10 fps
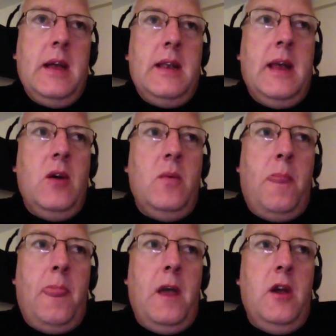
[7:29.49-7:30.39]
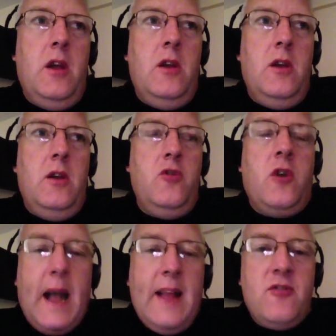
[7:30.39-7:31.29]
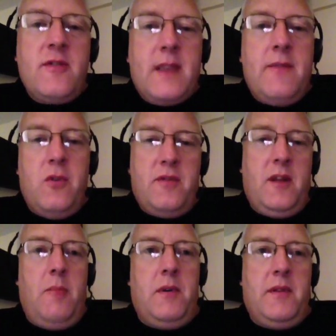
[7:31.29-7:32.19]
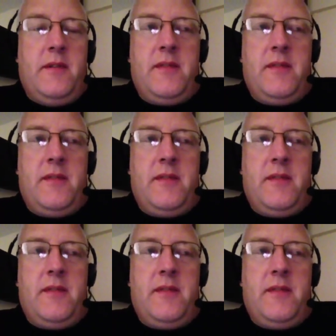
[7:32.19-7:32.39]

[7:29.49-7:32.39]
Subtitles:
Now, you can just give those numbers.